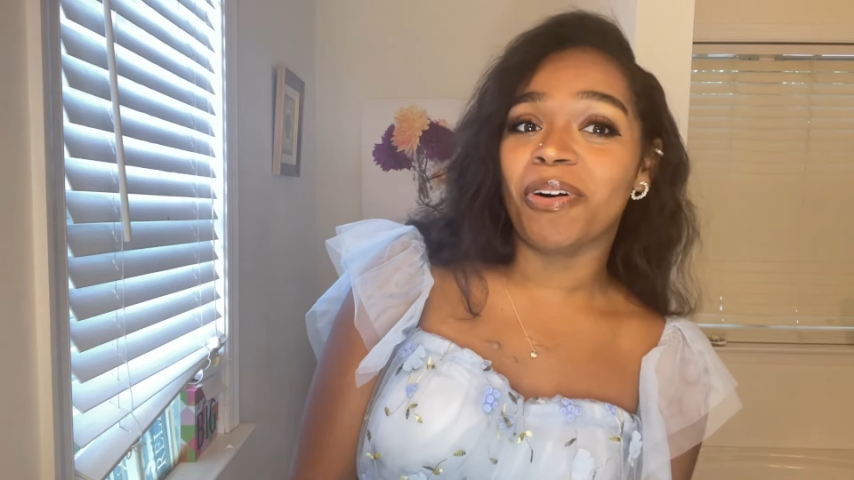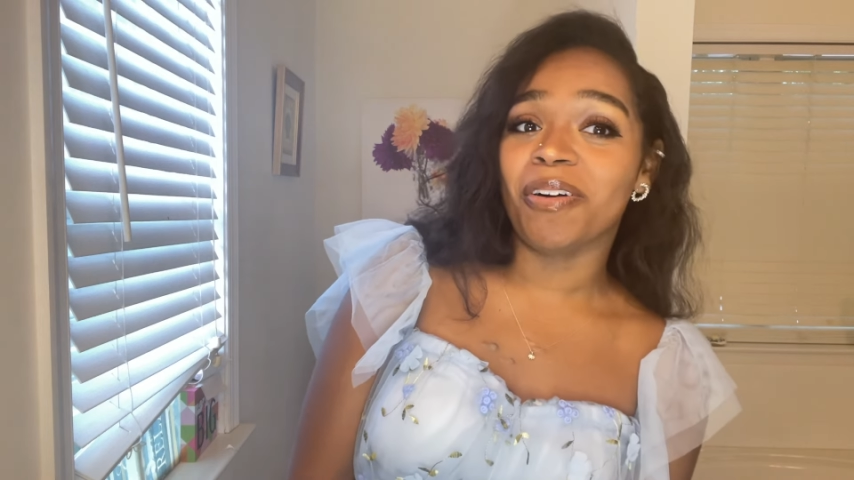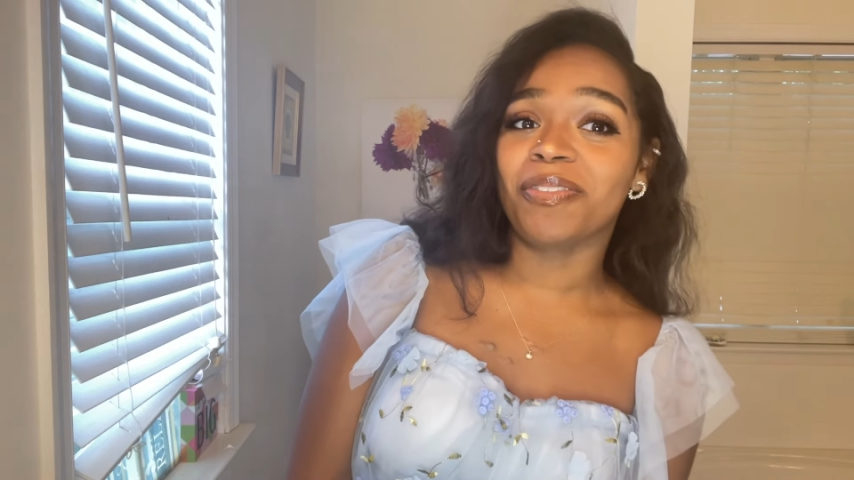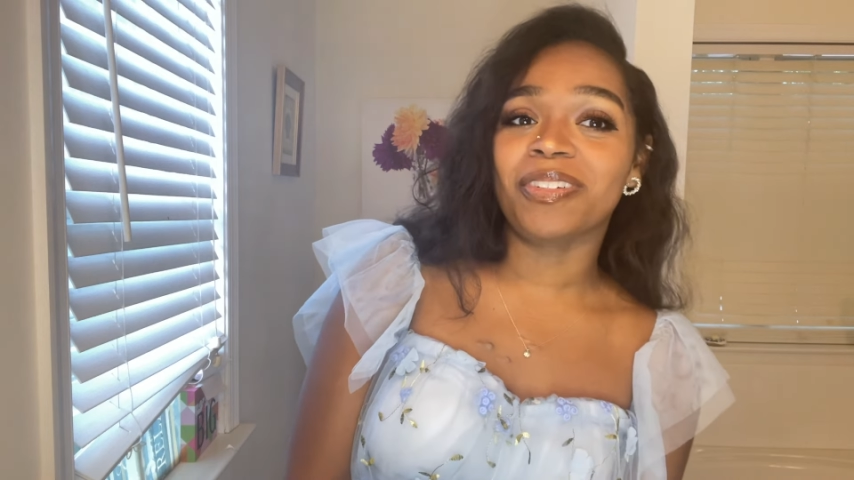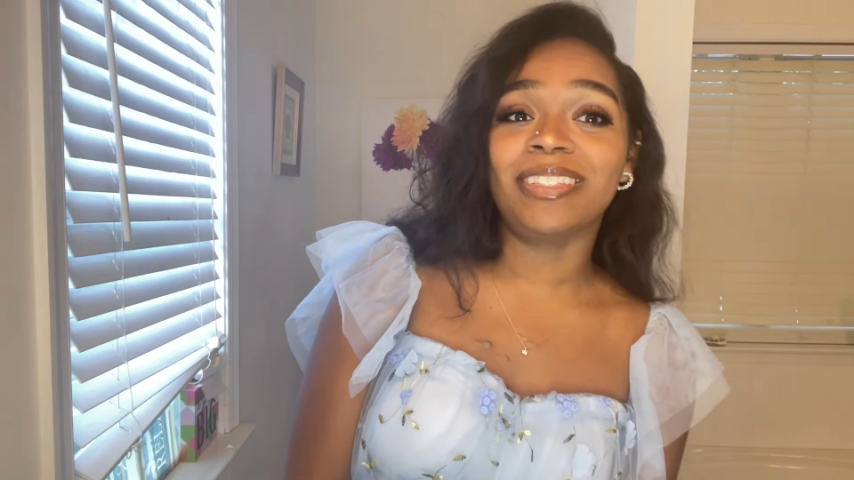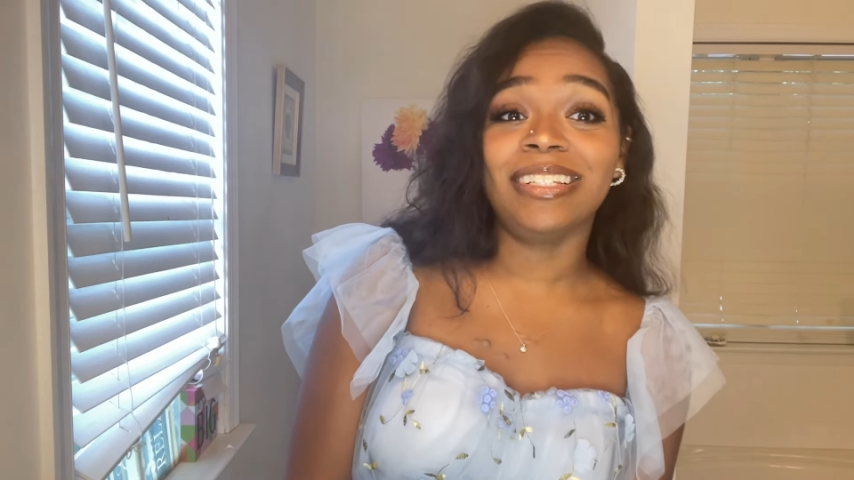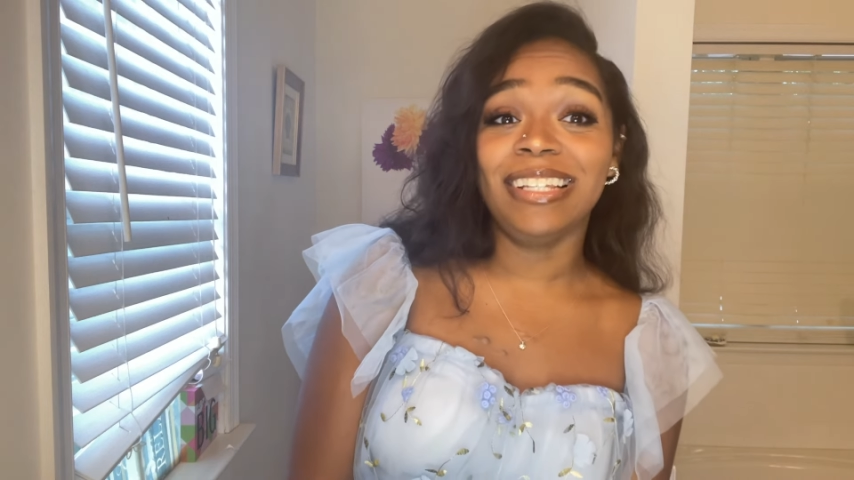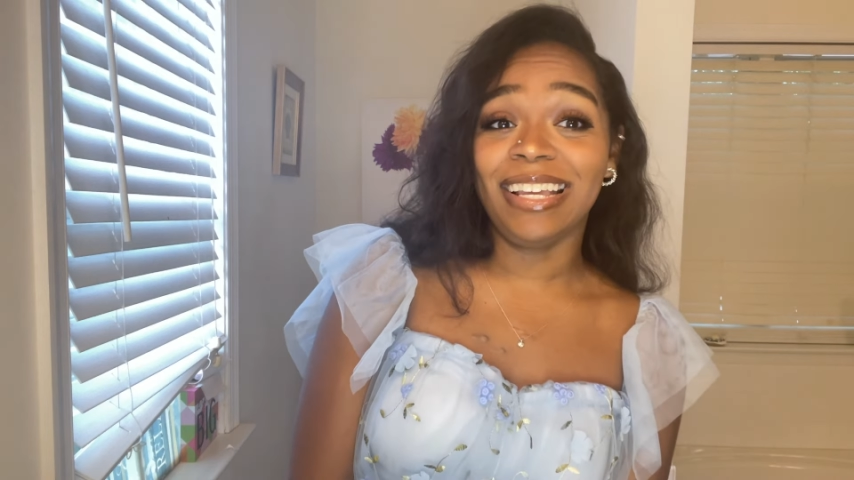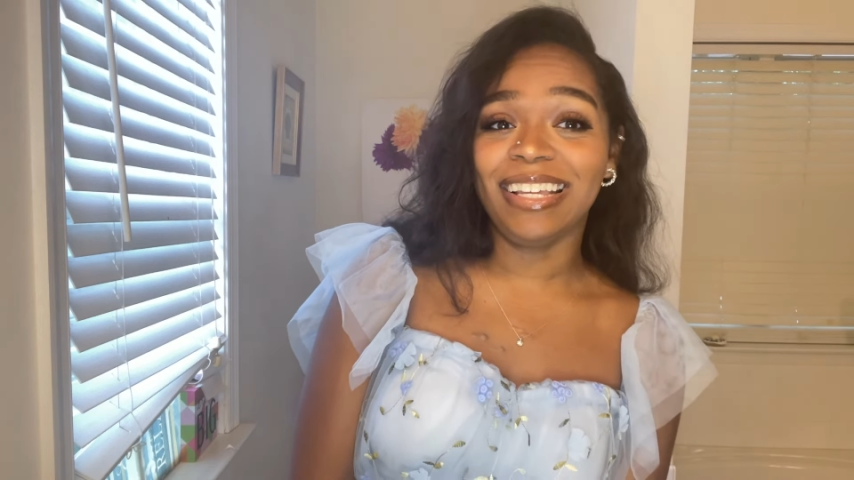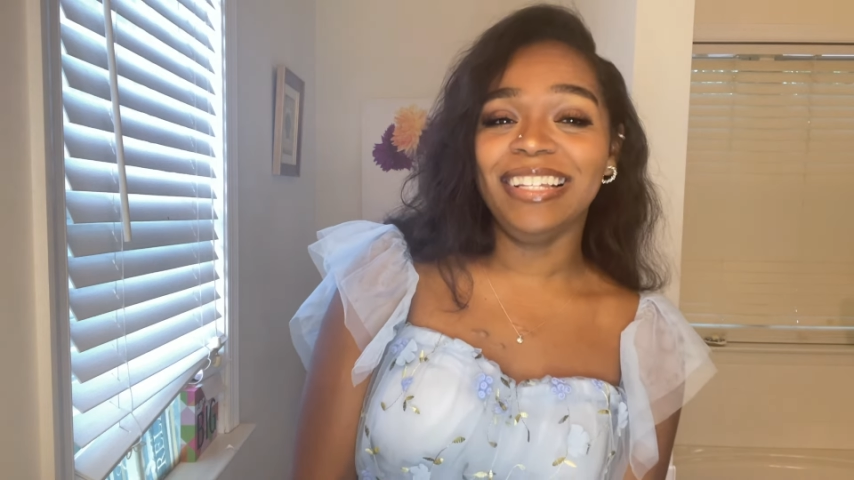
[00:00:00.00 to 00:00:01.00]
offer
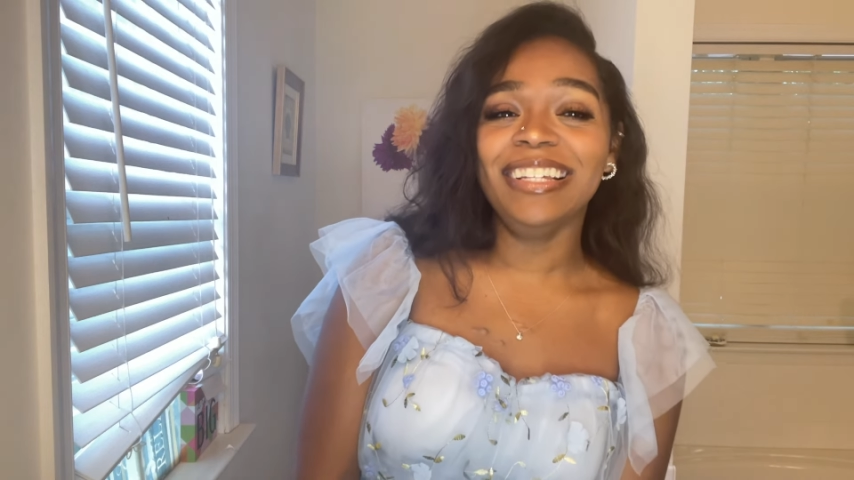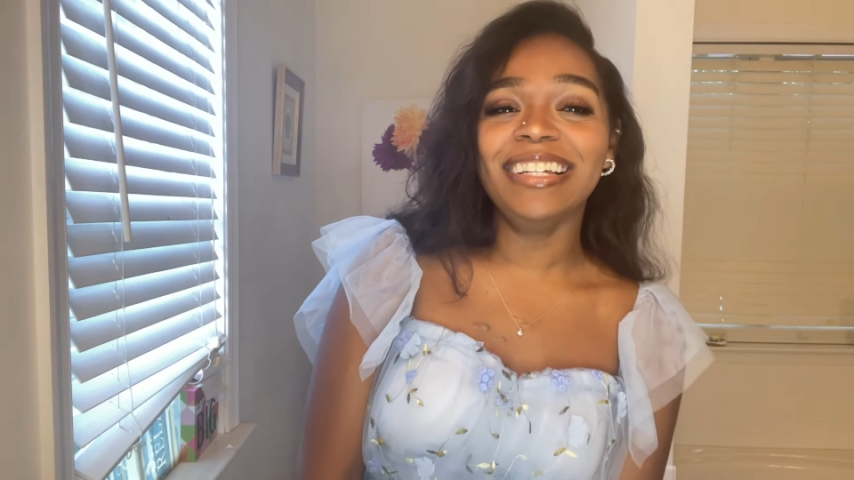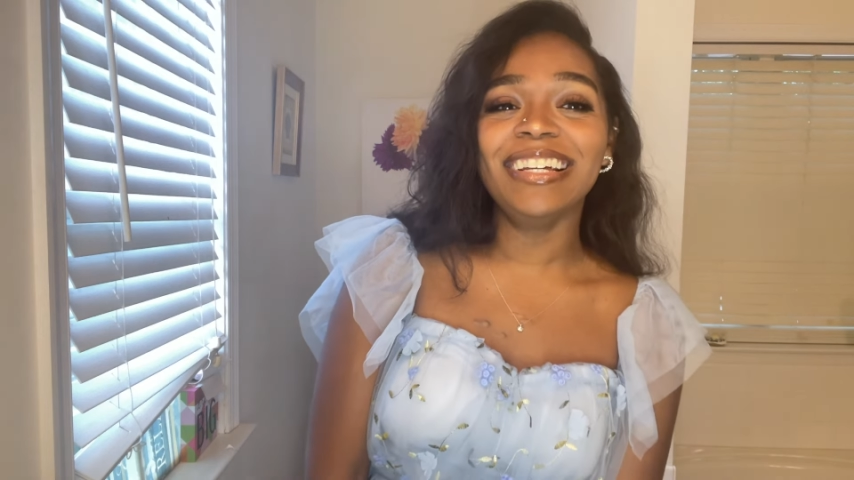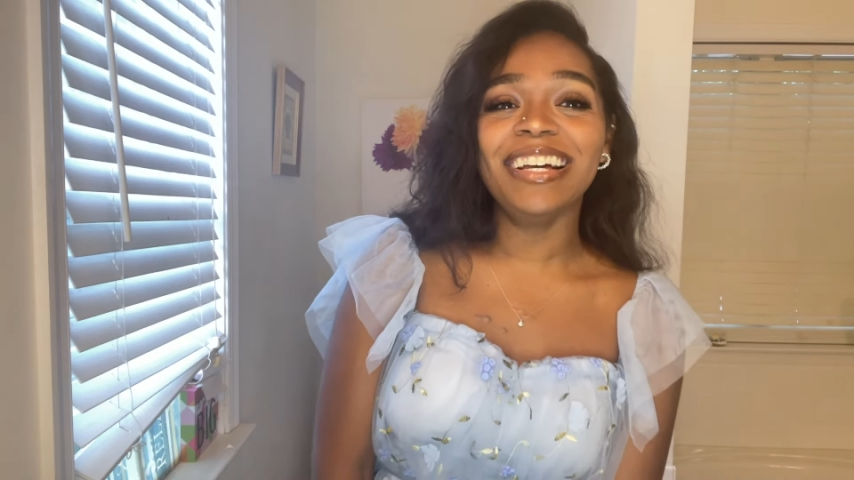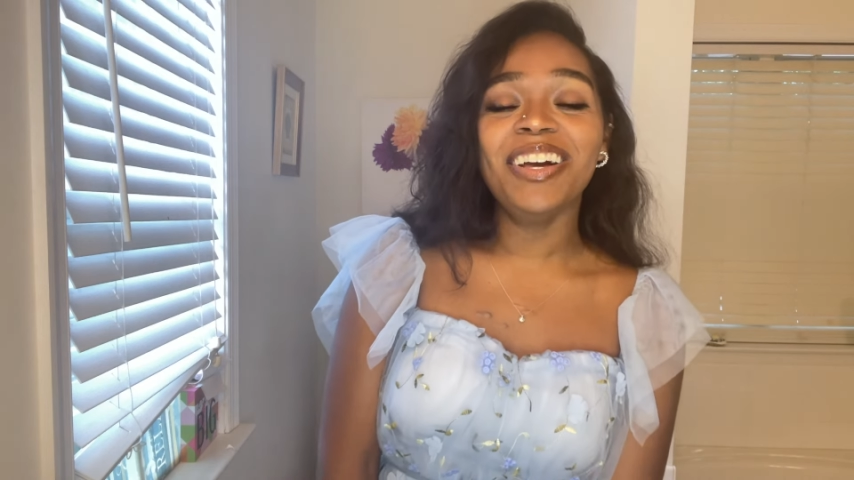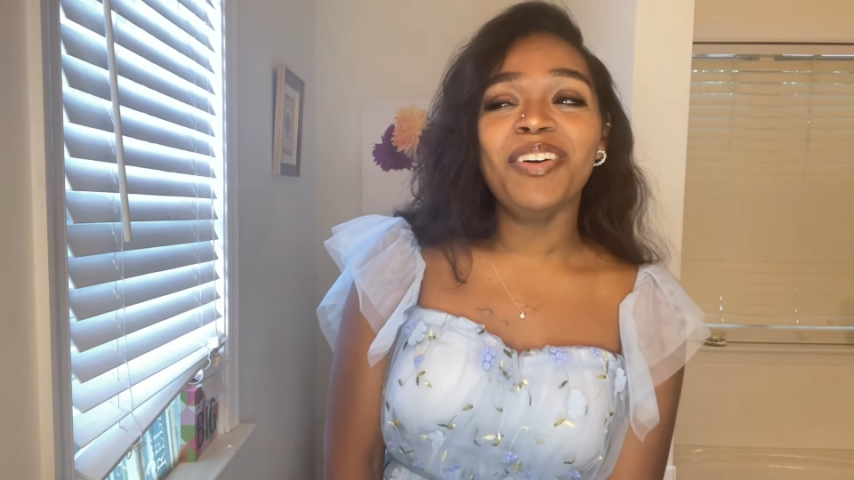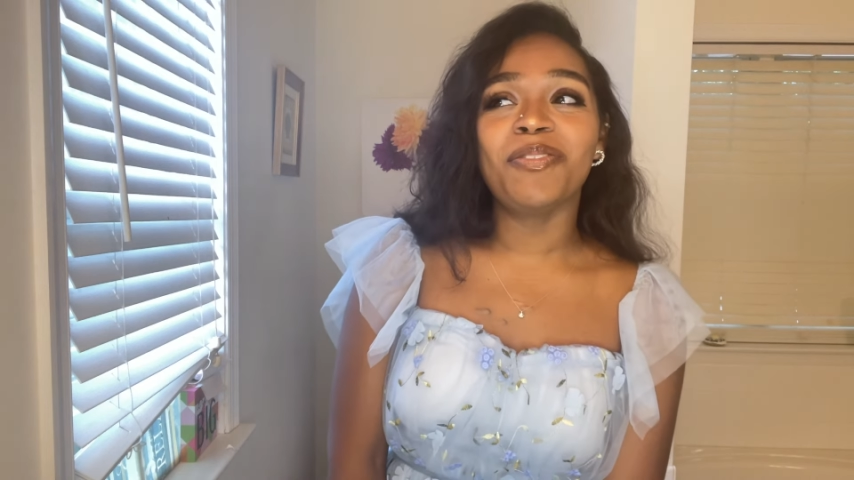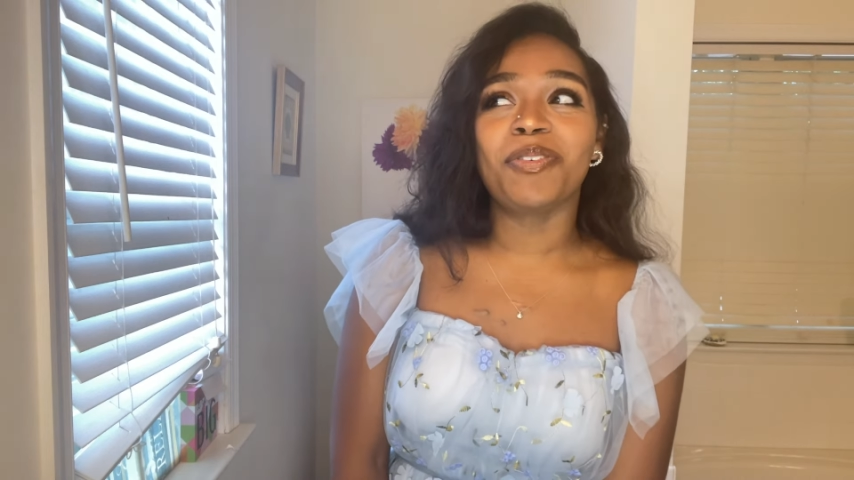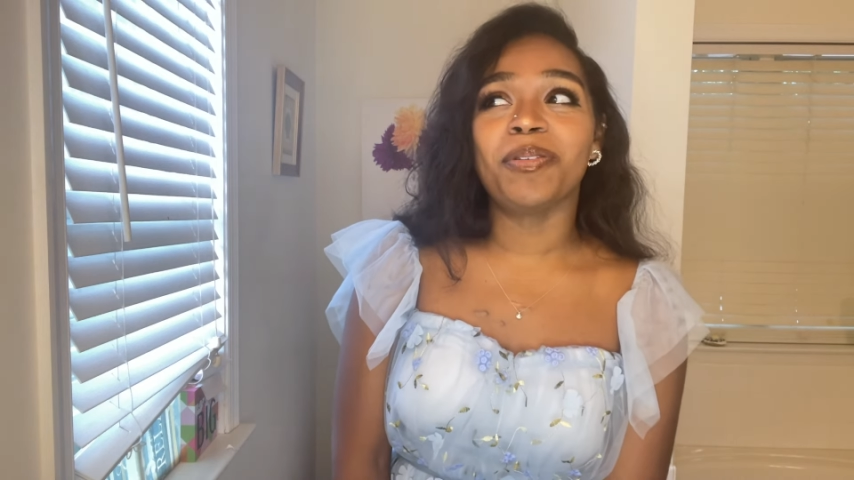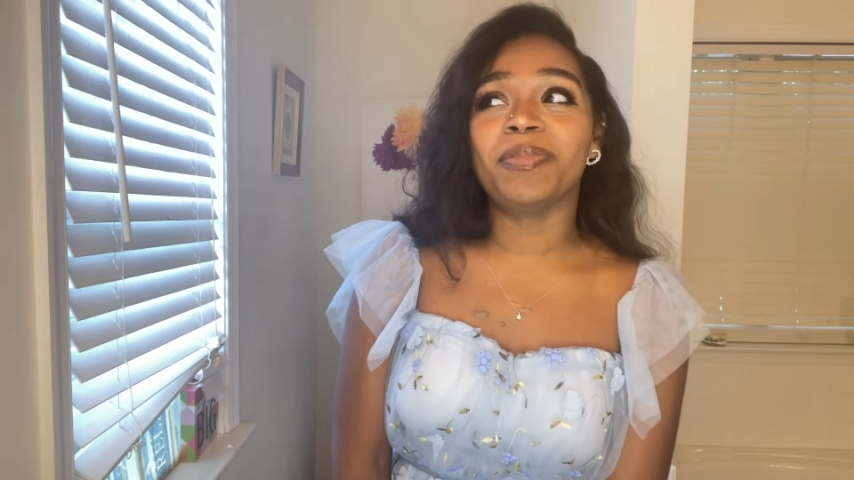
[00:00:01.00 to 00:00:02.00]
today
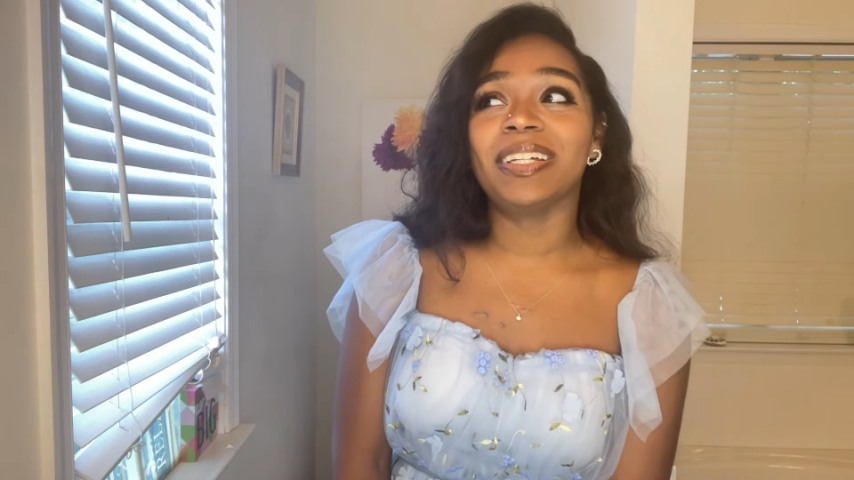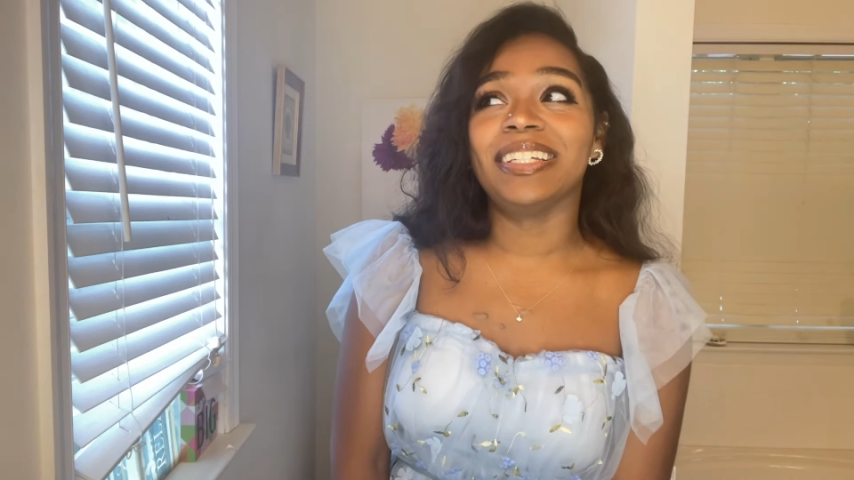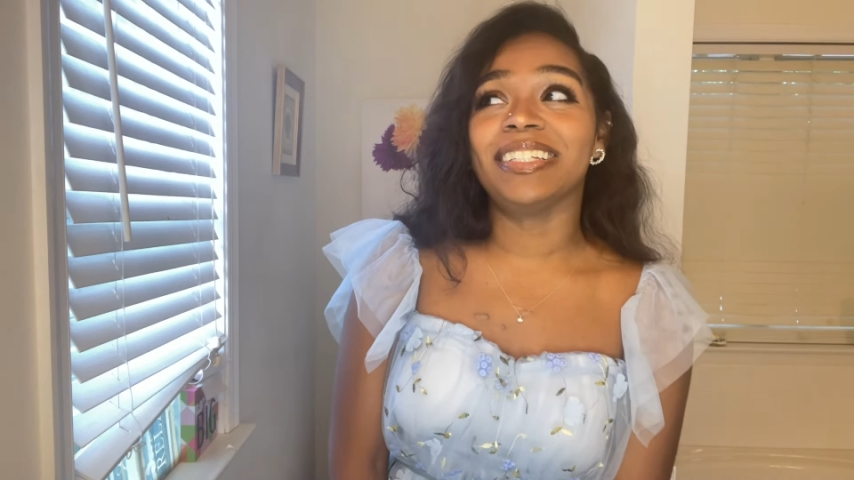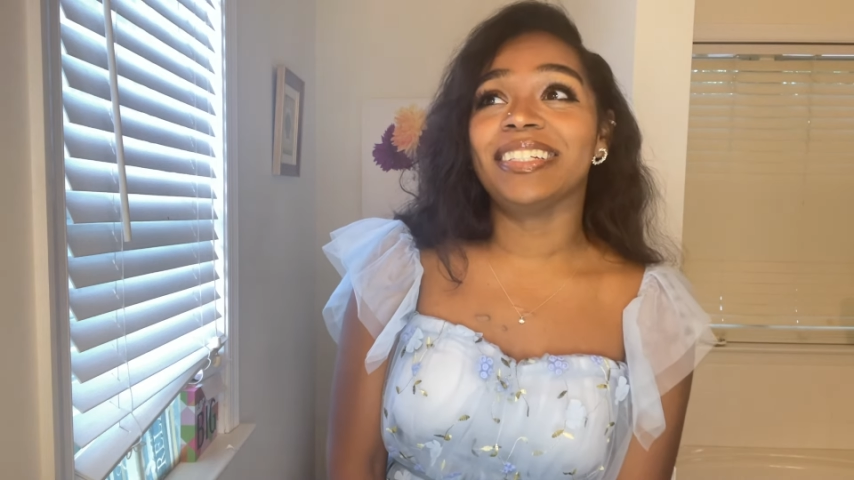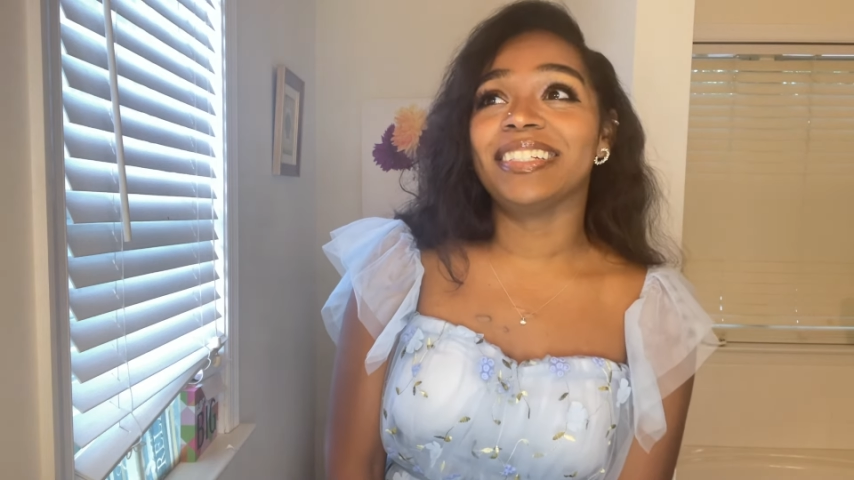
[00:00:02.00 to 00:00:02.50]
from, like,